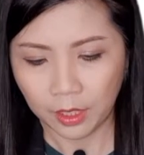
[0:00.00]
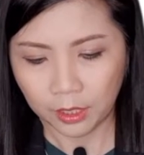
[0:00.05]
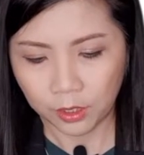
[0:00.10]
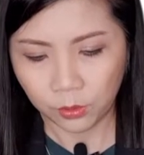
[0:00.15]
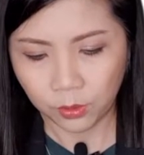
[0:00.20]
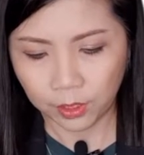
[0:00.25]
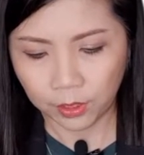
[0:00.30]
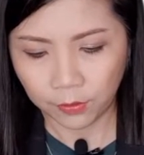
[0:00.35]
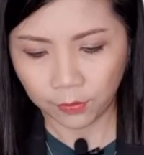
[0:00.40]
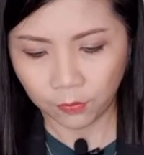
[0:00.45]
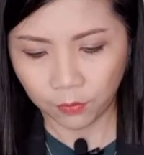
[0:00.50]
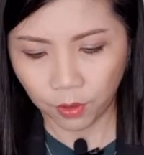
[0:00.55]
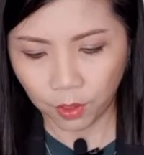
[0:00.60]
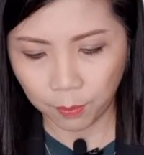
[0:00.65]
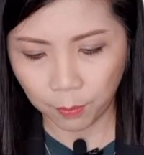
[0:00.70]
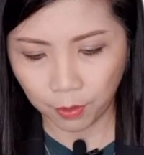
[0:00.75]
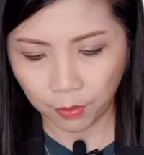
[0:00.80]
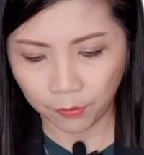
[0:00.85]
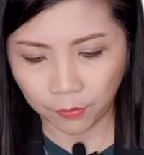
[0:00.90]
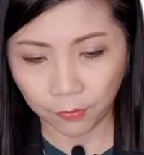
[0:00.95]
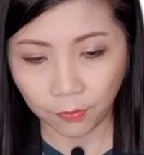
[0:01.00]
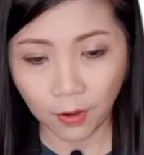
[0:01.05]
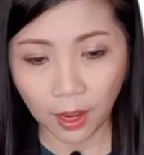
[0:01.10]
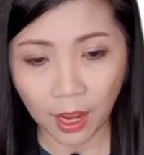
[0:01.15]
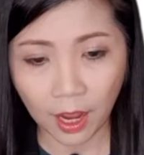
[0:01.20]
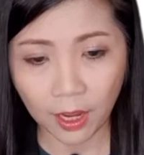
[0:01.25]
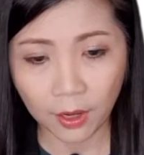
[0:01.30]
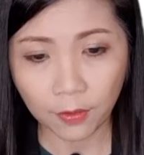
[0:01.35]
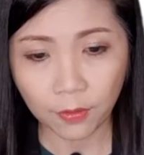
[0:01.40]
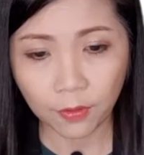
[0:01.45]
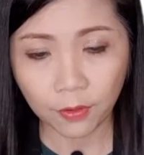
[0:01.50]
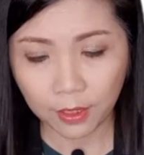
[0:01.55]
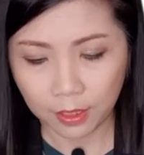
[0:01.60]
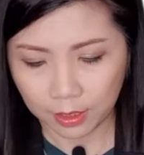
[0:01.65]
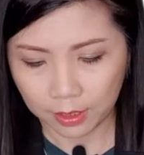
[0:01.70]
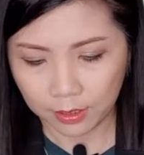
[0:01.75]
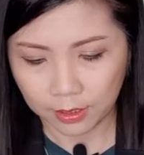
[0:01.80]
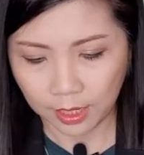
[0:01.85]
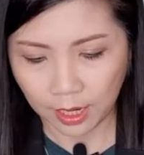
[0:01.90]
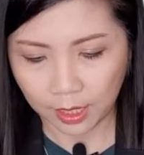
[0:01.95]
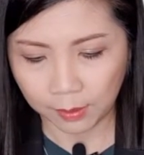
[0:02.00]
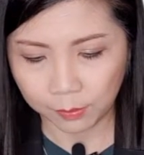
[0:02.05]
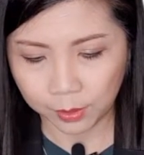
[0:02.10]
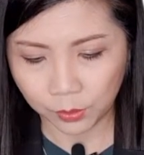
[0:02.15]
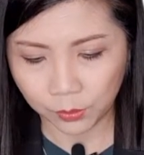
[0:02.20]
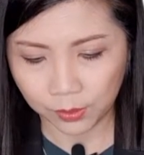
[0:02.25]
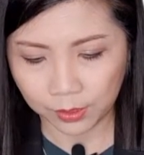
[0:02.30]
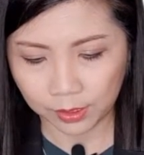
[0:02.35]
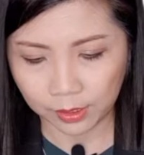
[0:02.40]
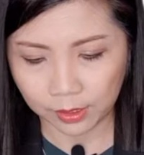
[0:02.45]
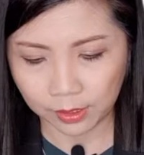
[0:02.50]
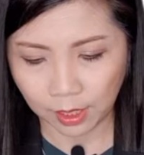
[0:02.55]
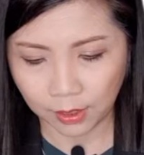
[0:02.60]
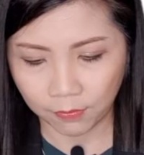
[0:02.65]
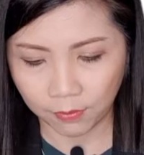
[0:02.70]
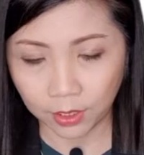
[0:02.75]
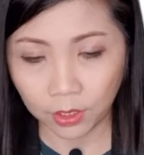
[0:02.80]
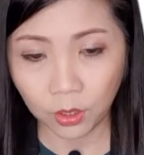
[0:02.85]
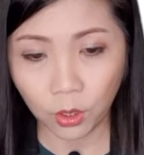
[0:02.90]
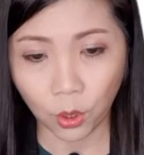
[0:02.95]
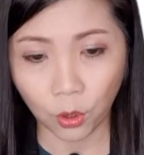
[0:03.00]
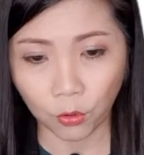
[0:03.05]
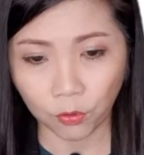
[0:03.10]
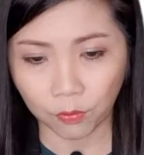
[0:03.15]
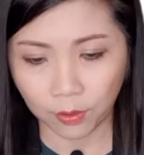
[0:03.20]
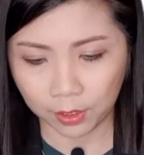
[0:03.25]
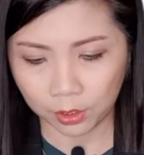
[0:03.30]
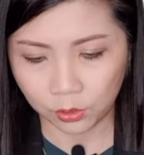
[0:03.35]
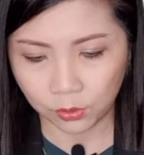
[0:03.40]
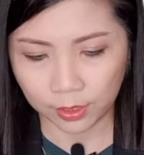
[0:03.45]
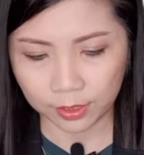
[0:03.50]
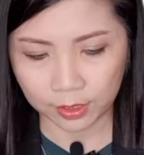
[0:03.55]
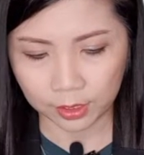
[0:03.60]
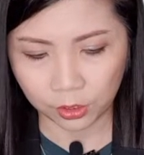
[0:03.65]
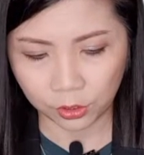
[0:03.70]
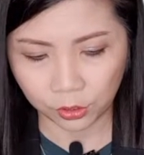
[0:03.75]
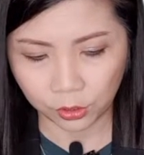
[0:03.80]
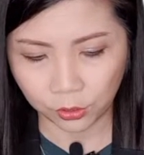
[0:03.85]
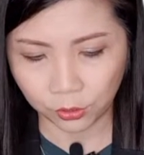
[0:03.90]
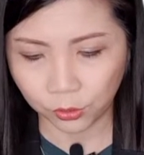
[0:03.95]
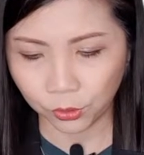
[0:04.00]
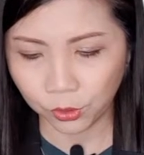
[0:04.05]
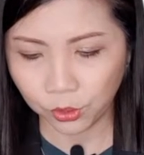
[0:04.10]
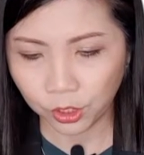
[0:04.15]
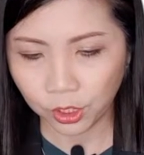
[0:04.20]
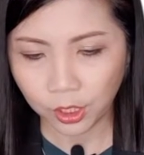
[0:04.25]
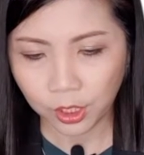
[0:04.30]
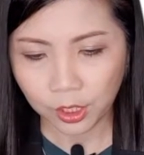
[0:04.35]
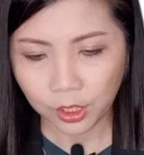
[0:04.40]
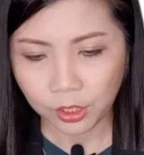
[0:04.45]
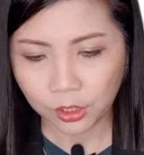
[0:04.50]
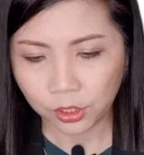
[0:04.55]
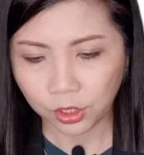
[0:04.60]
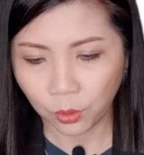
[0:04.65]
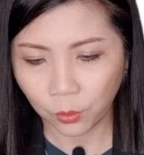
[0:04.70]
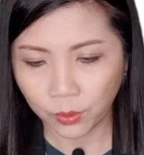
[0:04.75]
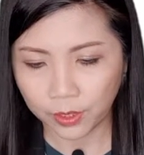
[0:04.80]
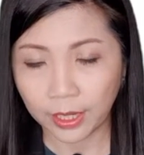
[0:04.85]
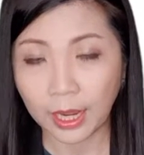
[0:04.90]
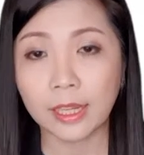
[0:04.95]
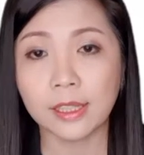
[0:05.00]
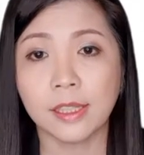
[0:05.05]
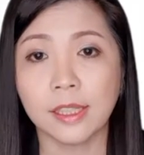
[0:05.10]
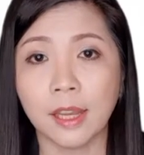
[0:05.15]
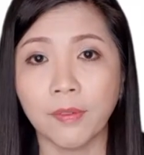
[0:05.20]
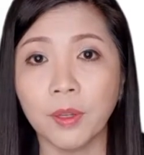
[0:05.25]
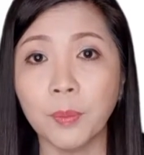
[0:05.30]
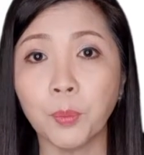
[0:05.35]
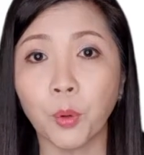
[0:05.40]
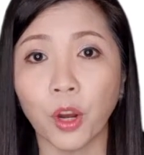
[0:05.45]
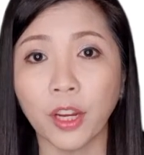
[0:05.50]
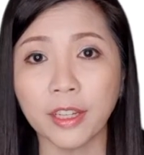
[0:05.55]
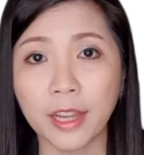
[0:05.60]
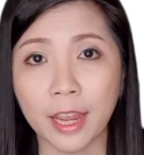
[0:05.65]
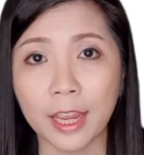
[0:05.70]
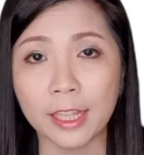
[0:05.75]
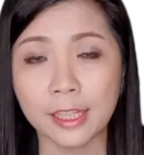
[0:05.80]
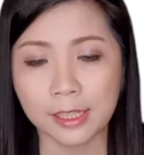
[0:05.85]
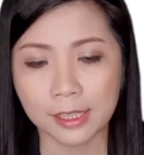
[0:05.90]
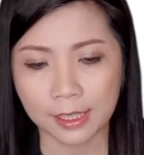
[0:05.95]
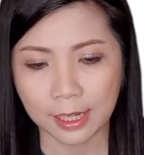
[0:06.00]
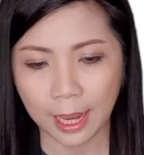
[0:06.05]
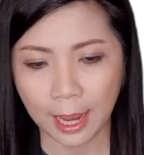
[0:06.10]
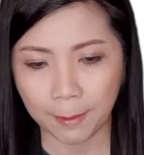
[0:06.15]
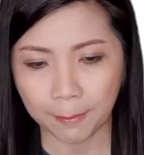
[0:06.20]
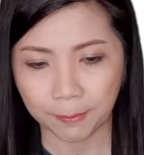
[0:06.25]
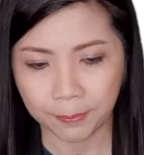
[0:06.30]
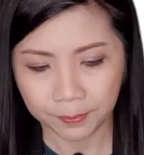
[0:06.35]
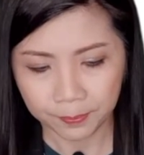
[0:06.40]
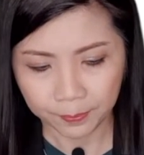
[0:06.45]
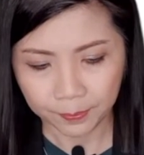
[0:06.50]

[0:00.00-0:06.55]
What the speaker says: 24.5 times with 7 over 22, so we get 7.8 cm.